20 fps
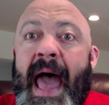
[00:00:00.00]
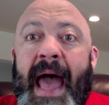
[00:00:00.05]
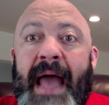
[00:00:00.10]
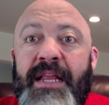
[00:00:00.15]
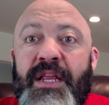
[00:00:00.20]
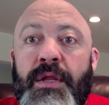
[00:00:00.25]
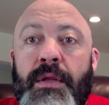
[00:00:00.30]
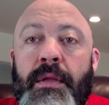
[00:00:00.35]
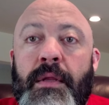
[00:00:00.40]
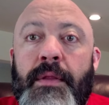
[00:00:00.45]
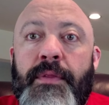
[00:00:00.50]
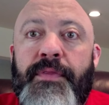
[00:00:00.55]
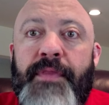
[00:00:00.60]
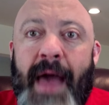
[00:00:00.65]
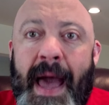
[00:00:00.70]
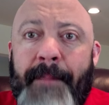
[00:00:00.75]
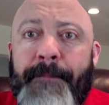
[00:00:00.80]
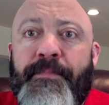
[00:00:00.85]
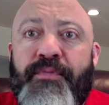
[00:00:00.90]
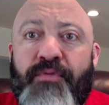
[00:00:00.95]
And
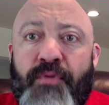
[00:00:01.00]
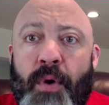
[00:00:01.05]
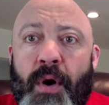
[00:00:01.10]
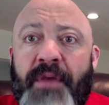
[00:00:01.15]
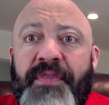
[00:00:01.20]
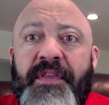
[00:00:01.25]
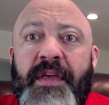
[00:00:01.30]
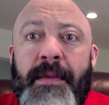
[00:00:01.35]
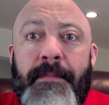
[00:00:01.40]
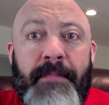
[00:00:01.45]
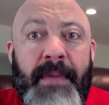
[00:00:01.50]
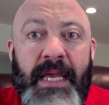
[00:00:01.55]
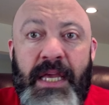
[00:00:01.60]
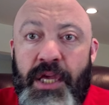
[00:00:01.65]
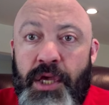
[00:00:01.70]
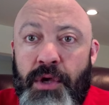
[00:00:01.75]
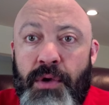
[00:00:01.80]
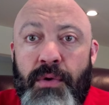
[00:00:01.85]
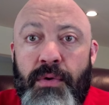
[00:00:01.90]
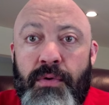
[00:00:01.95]
that broth can be
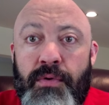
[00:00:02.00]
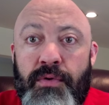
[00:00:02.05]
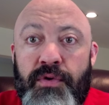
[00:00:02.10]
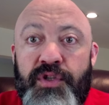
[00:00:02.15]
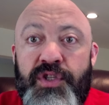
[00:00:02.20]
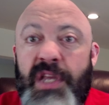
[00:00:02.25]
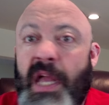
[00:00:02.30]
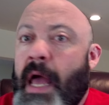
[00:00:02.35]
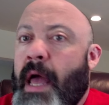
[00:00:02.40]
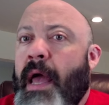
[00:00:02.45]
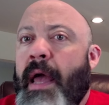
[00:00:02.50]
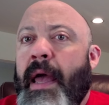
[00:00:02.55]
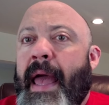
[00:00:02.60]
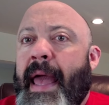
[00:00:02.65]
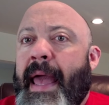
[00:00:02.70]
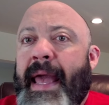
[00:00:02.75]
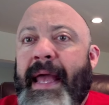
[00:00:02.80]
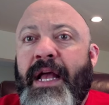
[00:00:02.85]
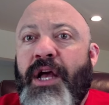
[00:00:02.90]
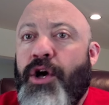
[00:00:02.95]
used
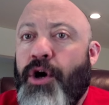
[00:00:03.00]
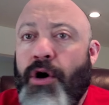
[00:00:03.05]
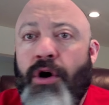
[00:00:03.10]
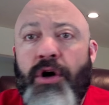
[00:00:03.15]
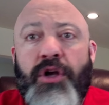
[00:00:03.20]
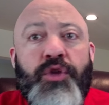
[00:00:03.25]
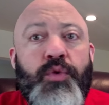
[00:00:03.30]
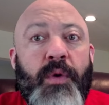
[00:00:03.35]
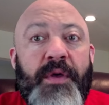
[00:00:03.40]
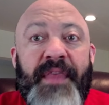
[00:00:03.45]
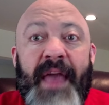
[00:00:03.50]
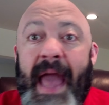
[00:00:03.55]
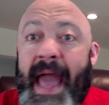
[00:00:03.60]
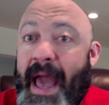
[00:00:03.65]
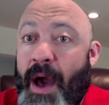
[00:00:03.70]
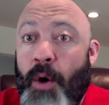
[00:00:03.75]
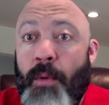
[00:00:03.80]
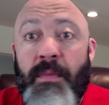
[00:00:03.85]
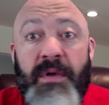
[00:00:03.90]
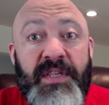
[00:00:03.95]
and cooked with
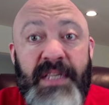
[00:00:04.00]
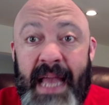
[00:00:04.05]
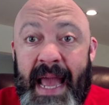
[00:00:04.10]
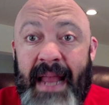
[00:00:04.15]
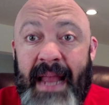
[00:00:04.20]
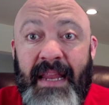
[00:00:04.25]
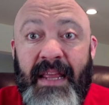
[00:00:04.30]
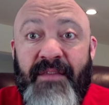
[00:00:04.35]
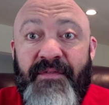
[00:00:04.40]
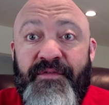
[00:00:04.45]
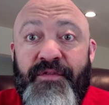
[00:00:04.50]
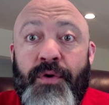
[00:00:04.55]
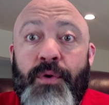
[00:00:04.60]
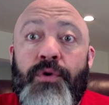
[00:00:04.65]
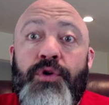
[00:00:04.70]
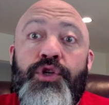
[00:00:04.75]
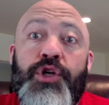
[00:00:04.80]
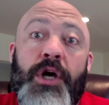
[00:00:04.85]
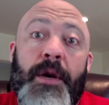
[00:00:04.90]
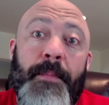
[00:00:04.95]
almost any
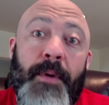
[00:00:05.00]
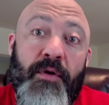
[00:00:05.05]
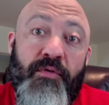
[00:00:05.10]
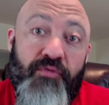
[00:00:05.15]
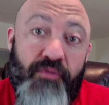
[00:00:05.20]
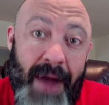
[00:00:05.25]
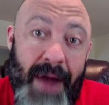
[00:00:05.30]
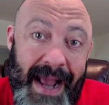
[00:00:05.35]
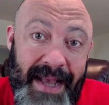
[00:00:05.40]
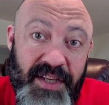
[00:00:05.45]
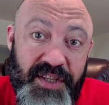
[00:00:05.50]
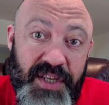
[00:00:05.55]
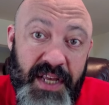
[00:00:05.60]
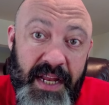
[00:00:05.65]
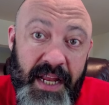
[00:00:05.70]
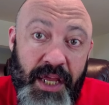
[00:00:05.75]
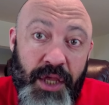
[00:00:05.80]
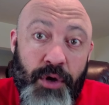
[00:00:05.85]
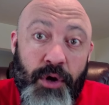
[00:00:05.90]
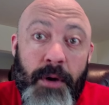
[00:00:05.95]
food. You could put rice
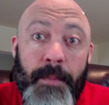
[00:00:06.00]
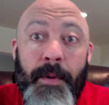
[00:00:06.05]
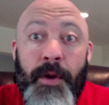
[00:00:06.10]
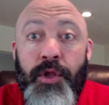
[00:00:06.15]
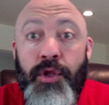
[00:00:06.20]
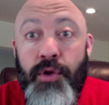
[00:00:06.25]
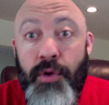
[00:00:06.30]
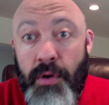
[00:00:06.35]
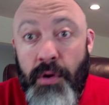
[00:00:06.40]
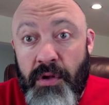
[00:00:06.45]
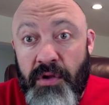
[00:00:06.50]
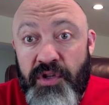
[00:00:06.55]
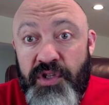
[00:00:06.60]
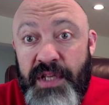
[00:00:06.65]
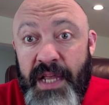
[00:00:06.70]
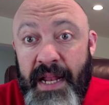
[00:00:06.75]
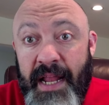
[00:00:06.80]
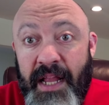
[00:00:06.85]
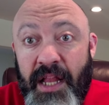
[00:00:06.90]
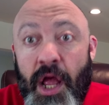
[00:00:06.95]
in it, you could put
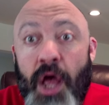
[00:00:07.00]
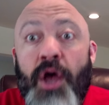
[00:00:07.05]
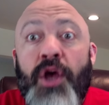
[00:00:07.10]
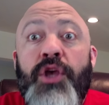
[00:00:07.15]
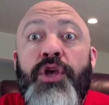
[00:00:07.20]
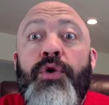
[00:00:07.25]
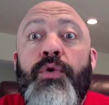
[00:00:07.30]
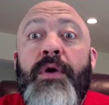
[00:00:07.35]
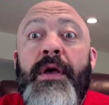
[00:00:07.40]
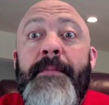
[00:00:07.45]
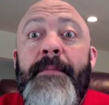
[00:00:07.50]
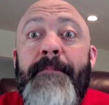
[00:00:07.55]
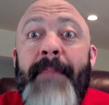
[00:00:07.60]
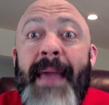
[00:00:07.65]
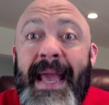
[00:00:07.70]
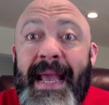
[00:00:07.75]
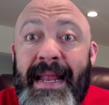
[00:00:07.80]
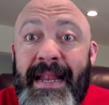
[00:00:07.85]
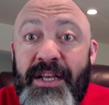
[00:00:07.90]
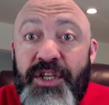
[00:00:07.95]
noodles in it, you can
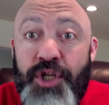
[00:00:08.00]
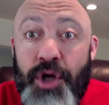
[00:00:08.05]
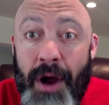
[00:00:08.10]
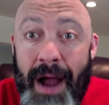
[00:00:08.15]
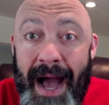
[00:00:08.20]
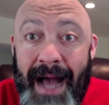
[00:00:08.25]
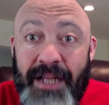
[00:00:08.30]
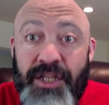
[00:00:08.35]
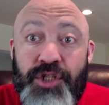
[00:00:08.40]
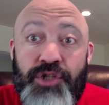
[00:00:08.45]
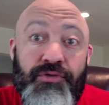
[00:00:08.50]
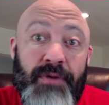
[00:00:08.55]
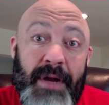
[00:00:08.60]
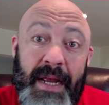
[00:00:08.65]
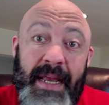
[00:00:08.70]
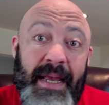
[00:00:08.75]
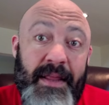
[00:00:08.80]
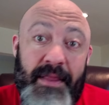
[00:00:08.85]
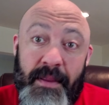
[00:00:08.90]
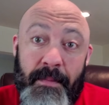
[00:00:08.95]
make it as your hot
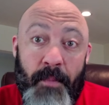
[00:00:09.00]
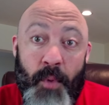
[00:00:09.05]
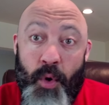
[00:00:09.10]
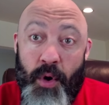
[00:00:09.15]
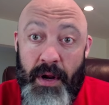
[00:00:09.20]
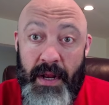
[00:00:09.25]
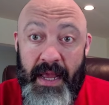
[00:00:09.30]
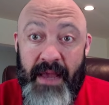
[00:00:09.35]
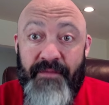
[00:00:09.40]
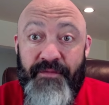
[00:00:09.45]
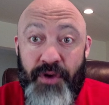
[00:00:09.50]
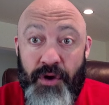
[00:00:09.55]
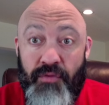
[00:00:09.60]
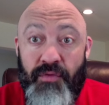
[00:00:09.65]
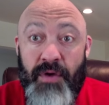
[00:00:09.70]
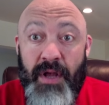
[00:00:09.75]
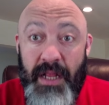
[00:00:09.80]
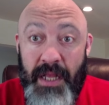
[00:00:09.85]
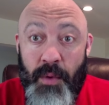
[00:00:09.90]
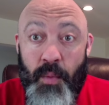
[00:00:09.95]
drink in the morning if you
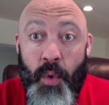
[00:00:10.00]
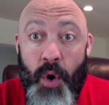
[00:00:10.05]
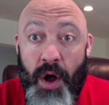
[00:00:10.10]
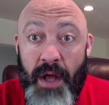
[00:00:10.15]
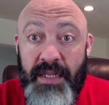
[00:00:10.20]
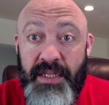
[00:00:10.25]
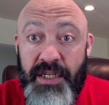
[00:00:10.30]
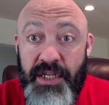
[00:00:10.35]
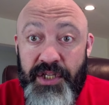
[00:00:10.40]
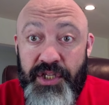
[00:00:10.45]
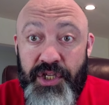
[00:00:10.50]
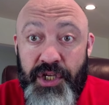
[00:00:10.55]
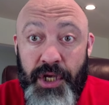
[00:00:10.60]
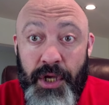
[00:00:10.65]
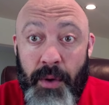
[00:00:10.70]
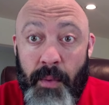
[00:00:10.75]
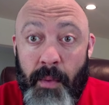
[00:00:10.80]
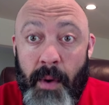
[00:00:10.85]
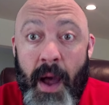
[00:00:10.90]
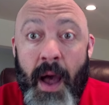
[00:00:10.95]
really wanted
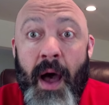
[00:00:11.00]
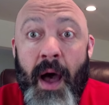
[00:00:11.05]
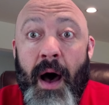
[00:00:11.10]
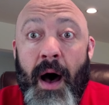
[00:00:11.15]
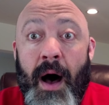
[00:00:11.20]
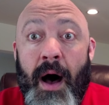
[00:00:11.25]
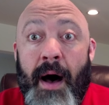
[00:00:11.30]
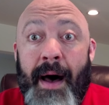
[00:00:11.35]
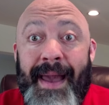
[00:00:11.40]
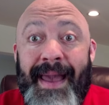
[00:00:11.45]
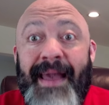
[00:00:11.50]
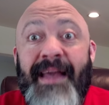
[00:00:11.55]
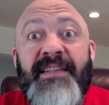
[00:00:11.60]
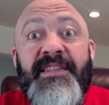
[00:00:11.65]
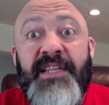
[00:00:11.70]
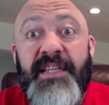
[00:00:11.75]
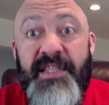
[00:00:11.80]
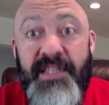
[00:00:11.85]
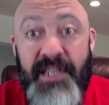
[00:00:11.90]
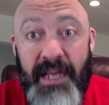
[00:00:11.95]
to, uh,
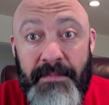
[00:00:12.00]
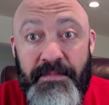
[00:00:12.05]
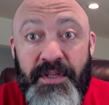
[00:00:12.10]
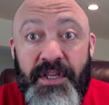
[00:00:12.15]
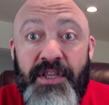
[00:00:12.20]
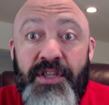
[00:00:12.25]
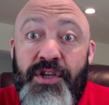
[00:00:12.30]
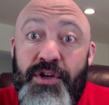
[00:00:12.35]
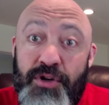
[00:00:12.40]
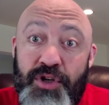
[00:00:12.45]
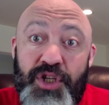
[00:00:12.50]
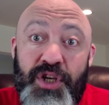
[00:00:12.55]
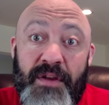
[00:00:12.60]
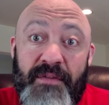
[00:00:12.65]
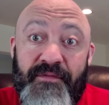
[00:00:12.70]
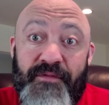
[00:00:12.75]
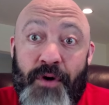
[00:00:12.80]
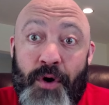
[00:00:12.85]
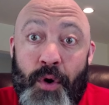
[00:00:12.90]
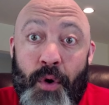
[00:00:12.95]
as a
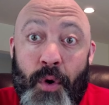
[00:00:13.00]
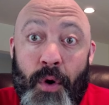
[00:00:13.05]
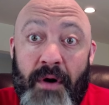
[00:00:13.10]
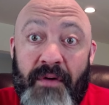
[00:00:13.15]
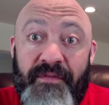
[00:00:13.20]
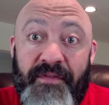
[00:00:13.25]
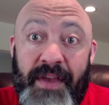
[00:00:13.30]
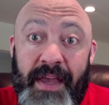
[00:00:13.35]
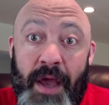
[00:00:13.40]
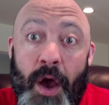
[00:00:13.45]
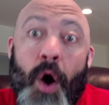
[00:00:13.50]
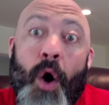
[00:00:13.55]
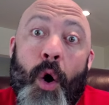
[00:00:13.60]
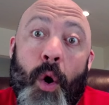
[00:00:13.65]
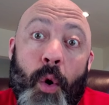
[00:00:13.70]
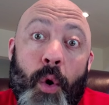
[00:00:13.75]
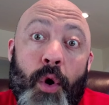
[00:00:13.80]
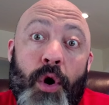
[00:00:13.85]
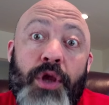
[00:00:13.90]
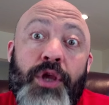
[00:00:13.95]
substitution for coffee,
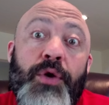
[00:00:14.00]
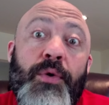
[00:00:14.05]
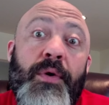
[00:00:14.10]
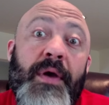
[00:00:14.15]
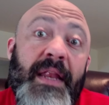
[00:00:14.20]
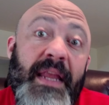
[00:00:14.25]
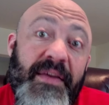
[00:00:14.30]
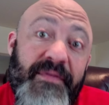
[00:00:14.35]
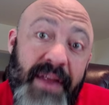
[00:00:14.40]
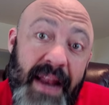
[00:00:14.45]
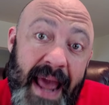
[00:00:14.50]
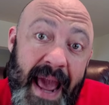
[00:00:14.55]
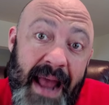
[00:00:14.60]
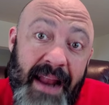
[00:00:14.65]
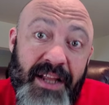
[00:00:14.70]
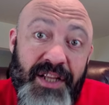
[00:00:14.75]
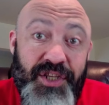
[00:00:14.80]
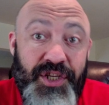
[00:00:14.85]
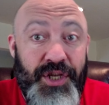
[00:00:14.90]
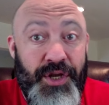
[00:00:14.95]
or you can even
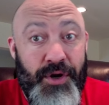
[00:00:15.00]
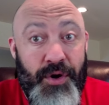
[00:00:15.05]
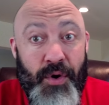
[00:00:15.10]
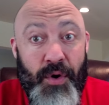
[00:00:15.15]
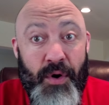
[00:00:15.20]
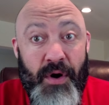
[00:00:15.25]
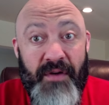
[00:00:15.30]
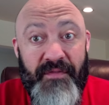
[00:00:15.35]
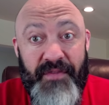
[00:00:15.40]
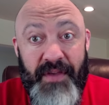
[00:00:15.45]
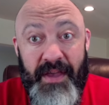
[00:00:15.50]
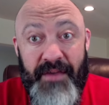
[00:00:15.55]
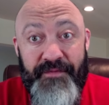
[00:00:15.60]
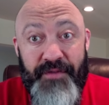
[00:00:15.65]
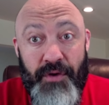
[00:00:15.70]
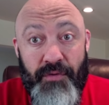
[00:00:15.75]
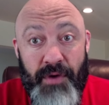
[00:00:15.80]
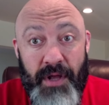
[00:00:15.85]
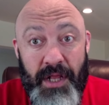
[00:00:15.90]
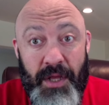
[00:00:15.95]
add it to your coffee if
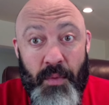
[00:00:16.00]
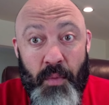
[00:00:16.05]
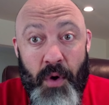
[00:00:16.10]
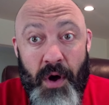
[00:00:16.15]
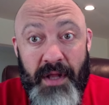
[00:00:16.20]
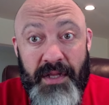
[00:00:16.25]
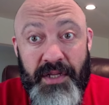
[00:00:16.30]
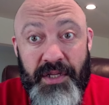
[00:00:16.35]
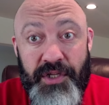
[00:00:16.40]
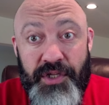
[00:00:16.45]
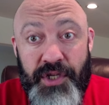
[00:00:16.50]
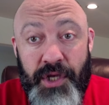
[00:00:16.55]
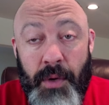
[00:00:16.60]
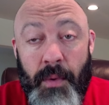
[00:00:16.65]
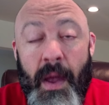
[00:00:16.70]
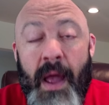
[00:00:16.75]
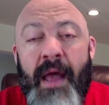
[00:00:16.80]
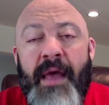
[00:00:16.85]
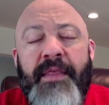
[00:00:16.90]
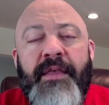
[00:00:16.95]
you really wanted to.
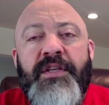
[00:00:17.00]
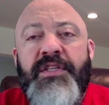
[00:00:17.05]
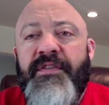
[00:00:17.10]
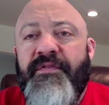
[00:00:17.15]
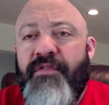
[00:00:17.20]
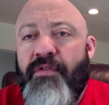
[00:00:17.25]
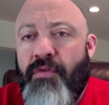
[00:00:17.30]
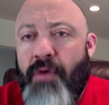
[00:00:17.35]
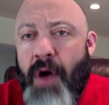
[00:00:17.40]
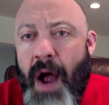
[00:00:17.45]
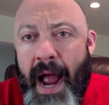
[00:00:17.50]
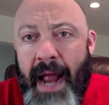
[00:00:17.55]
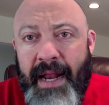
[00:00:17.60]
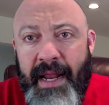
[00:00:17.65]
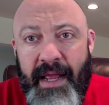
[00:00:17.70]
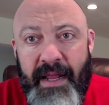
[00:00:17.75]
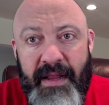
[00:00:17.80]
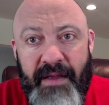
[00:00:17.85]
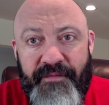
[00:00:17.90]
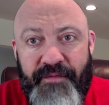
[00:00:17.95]
There's a
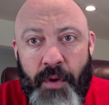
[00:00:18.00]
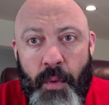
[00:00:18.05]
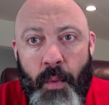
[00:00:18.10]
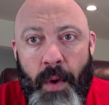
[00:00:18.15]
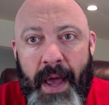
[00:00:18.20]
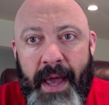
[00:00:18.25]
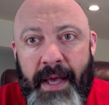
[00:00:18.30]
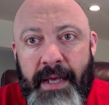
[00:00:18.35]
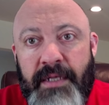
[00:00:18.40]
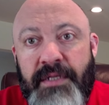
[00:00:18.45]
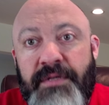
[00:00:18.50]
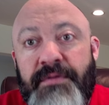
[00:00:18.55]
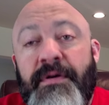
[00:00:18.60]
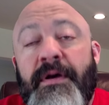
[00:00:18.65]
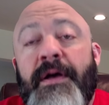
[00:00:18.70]
variety of different ways.